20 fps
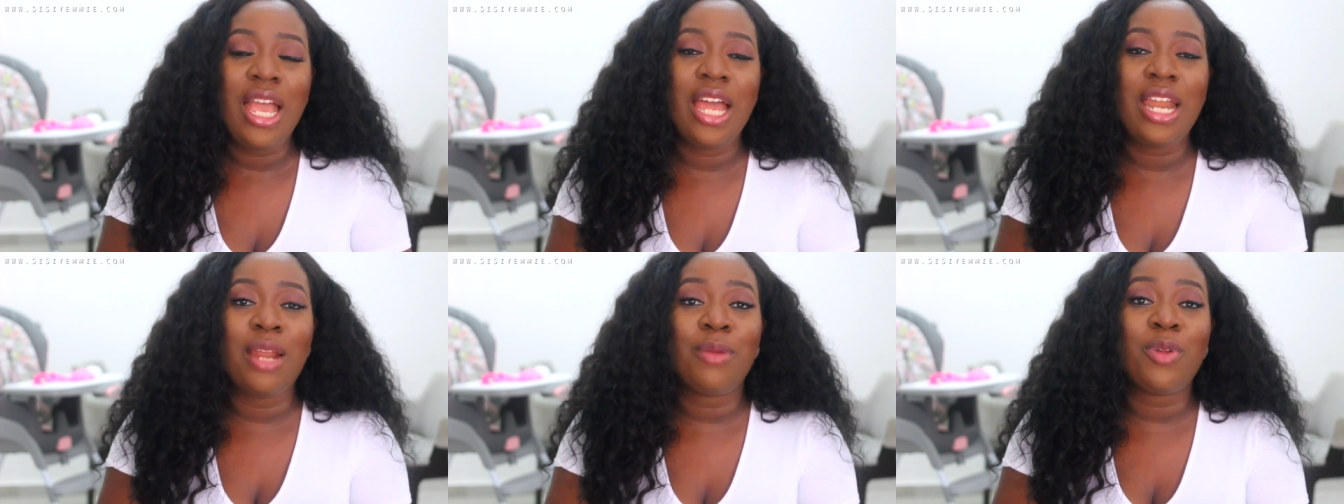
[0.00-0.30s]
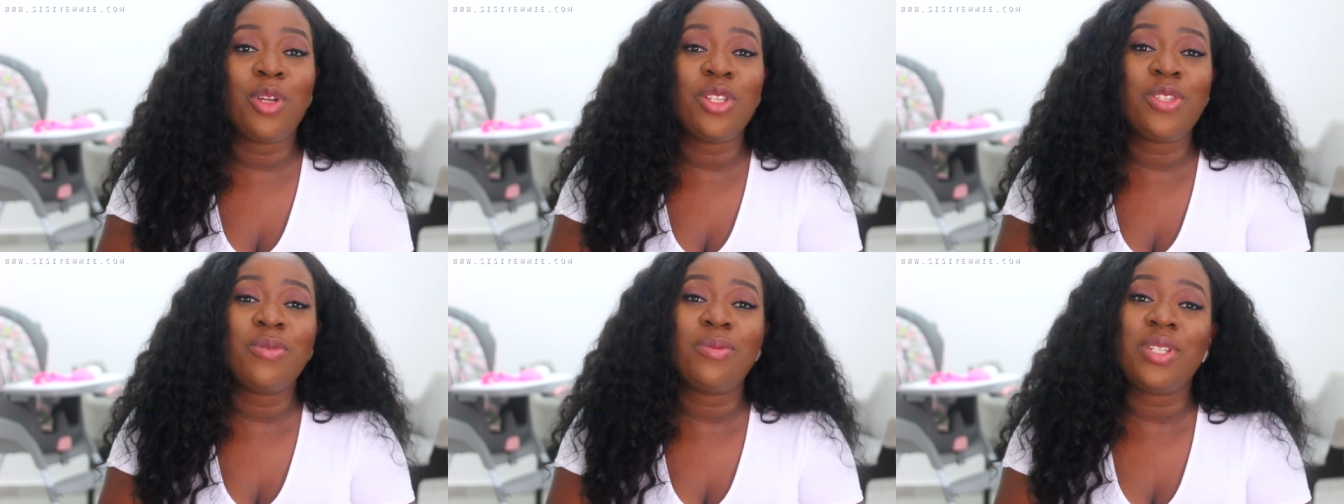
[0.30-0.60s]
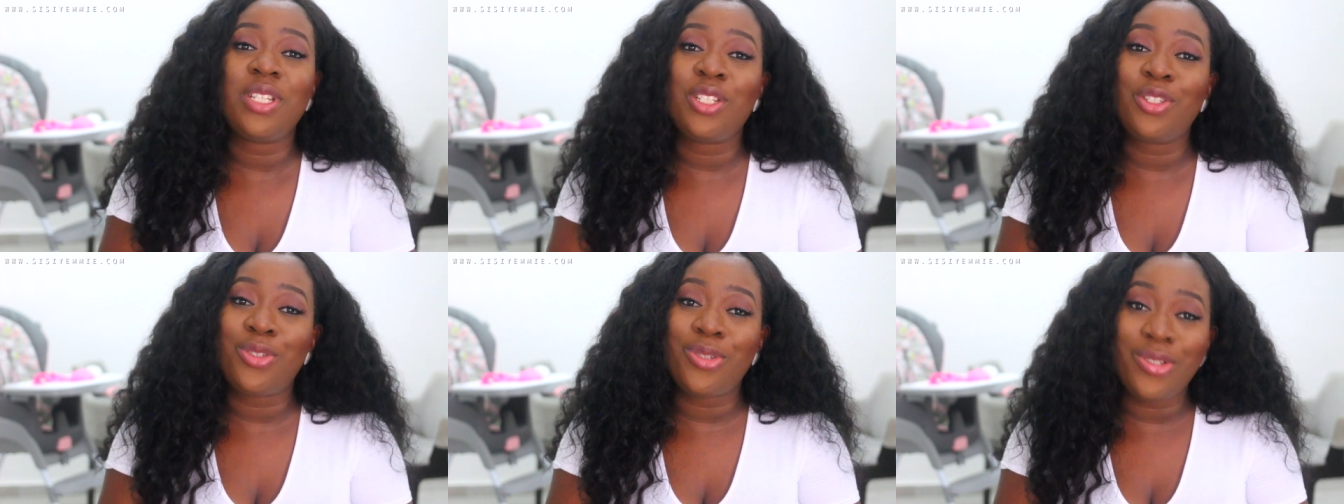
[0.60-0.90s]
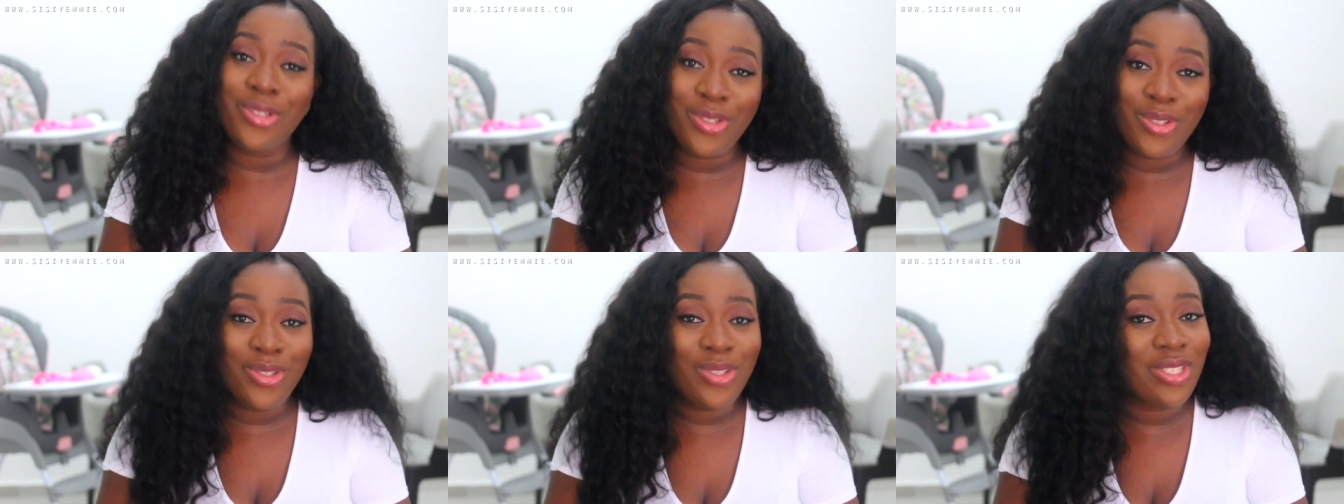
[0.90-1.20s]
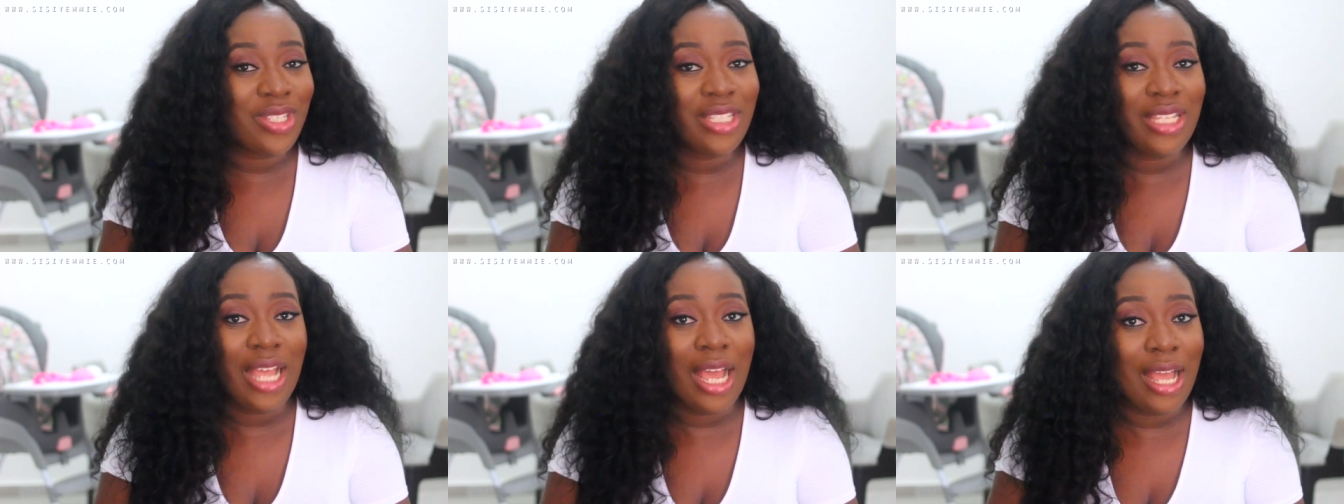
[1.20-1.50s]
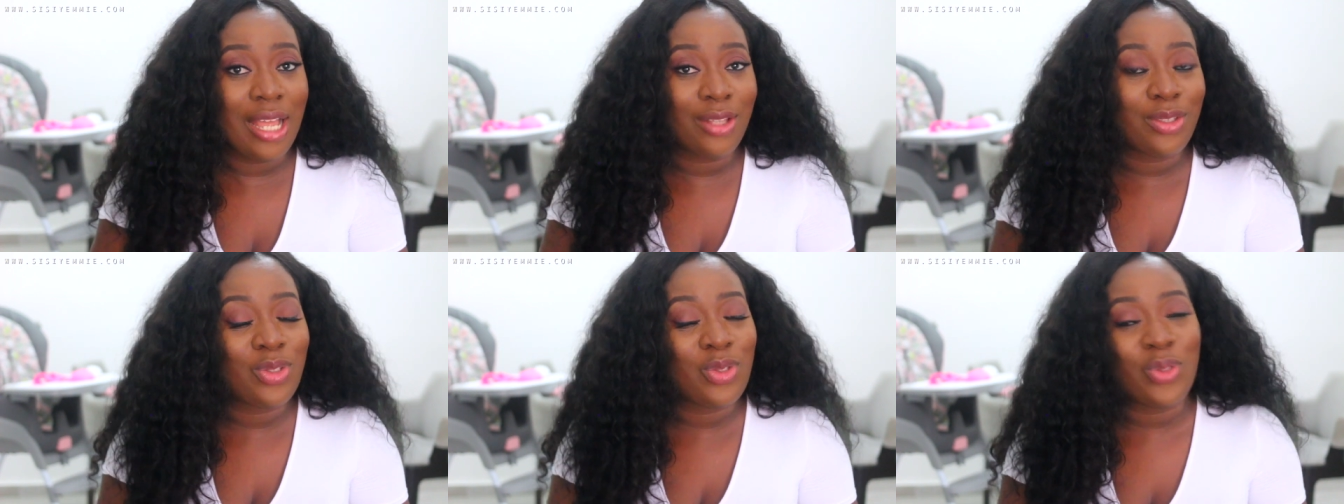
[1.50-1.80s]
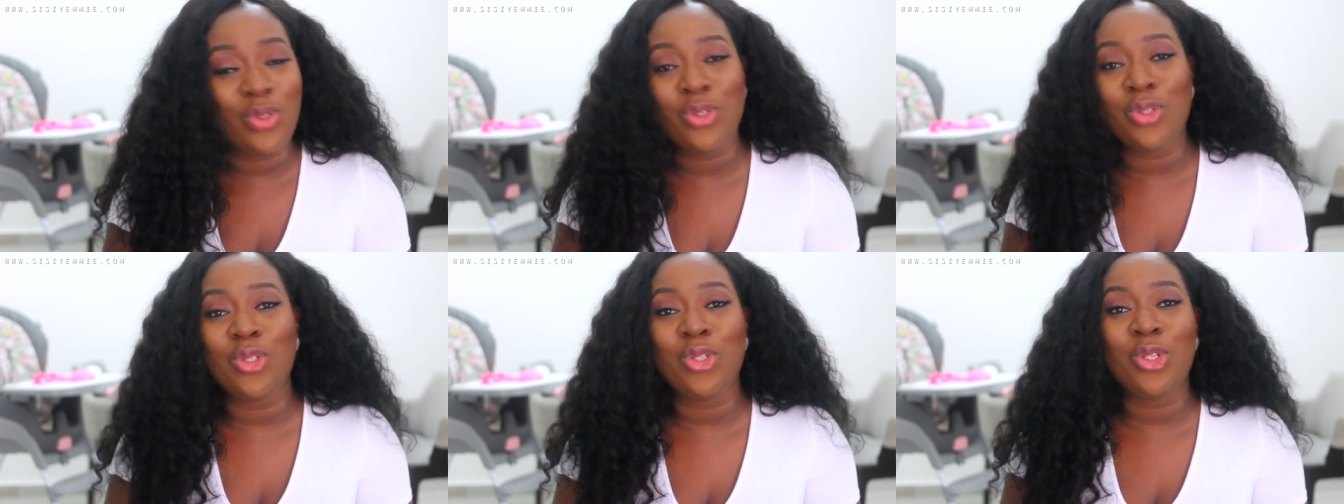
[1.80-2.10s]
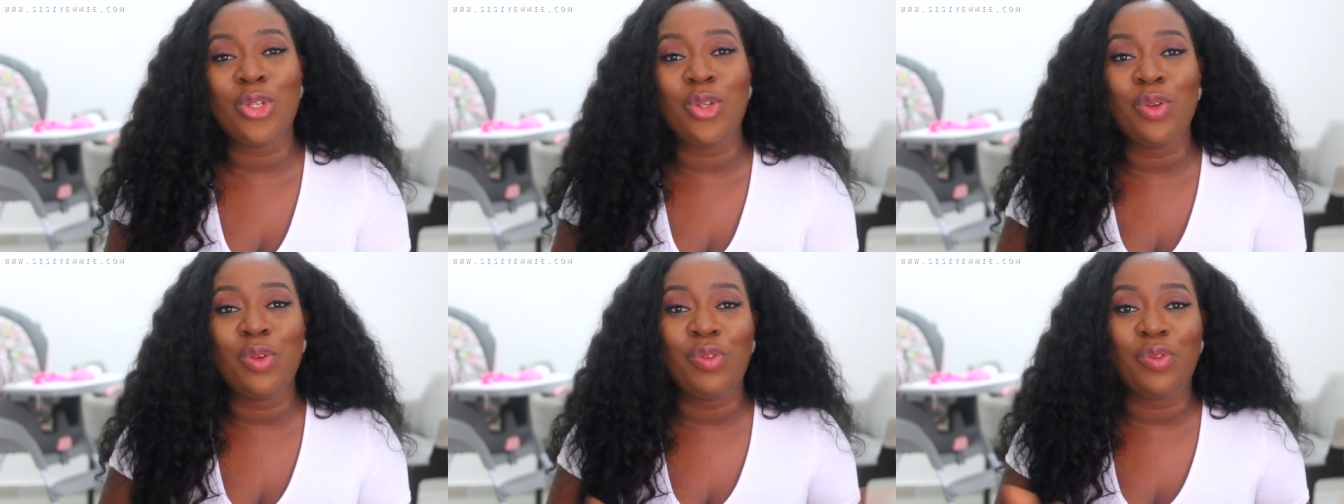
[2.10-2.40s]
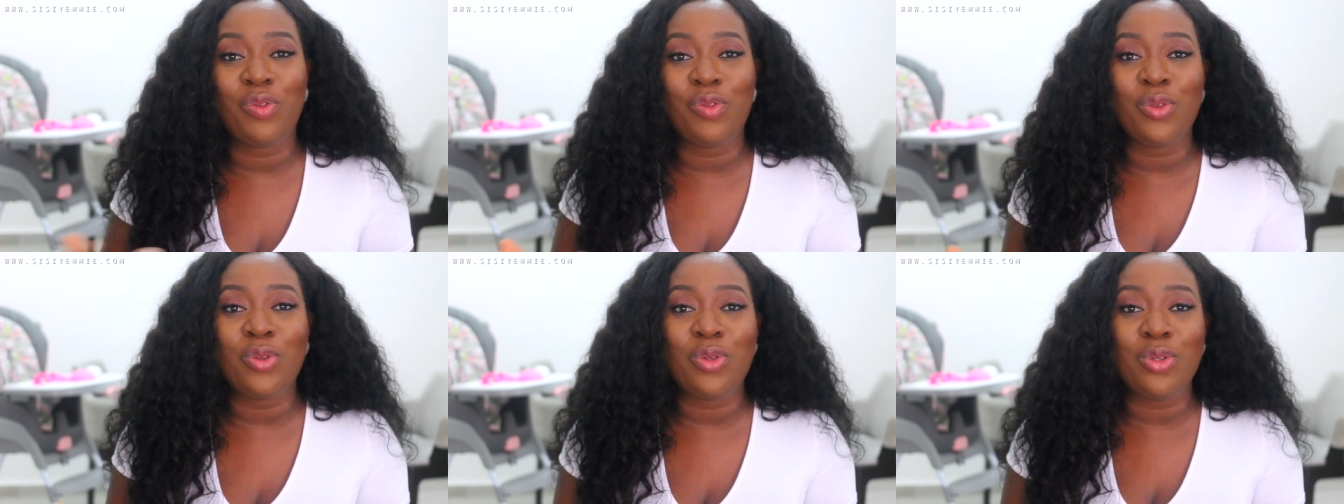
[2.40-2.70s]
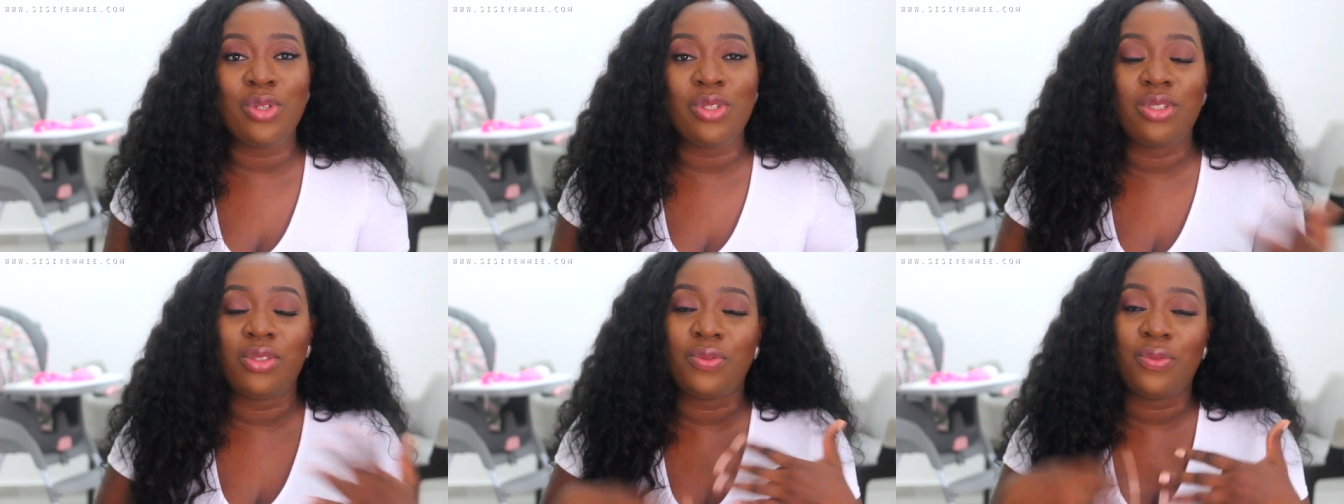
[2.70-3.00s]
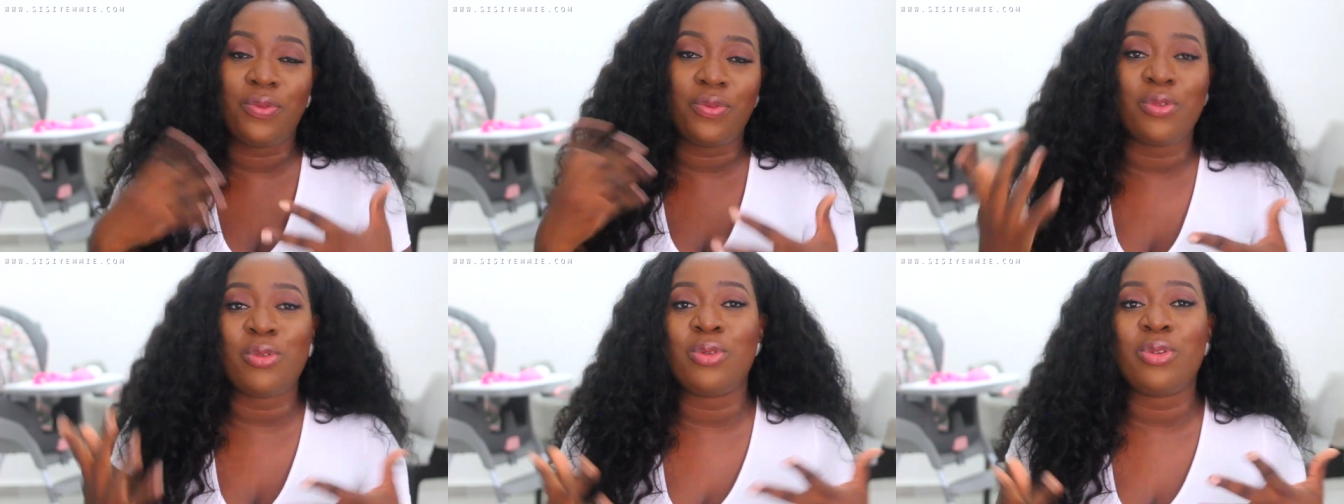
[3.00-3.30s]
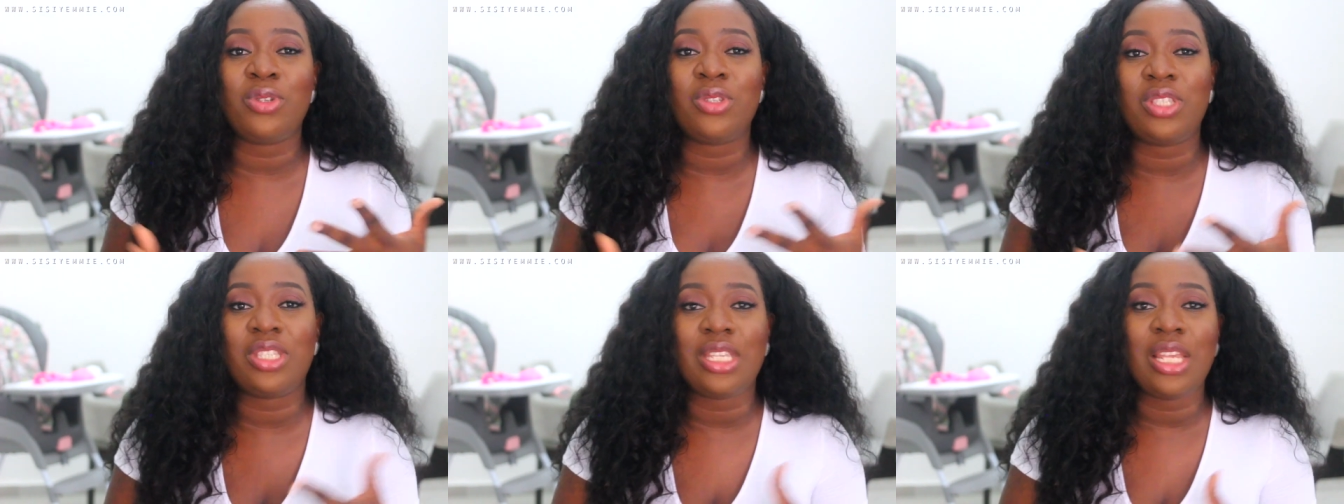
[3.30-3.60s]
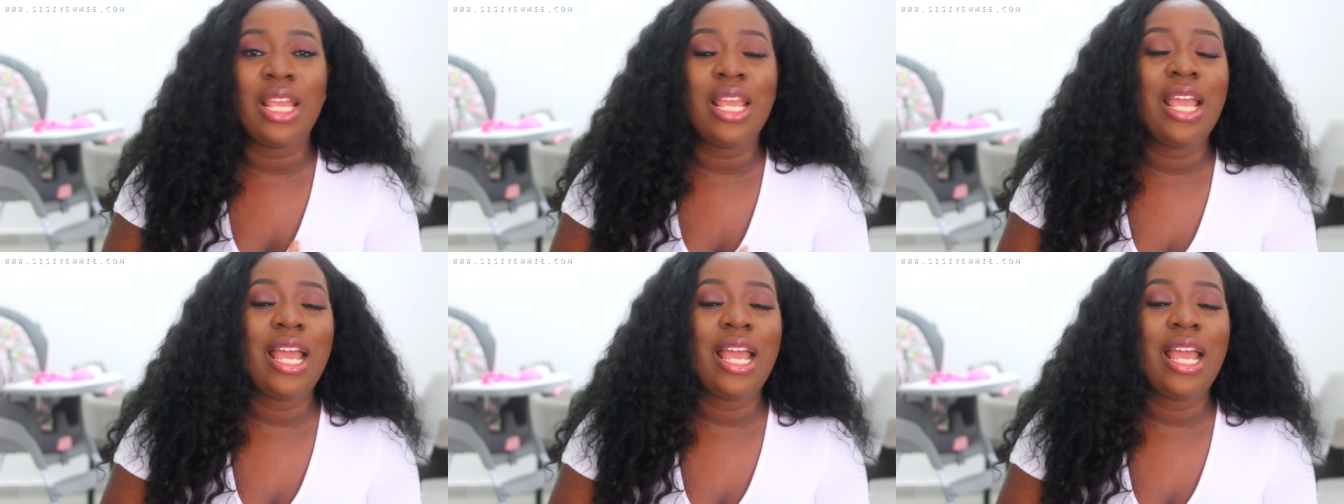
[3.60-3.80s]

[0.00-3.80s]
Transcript: and I'm going to be introducing her to new foods, fruits